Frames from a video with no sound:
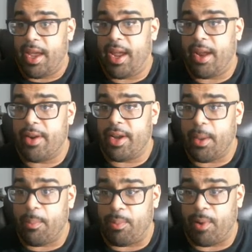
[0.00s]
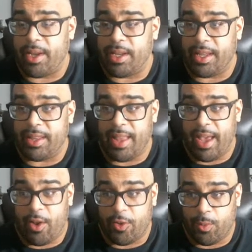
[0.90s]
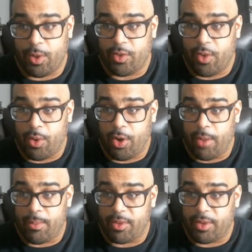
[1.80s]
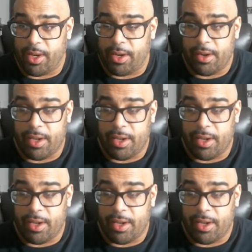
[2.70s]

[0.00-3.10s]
Eric Brennan in the house. What is going on, Mr. Eric?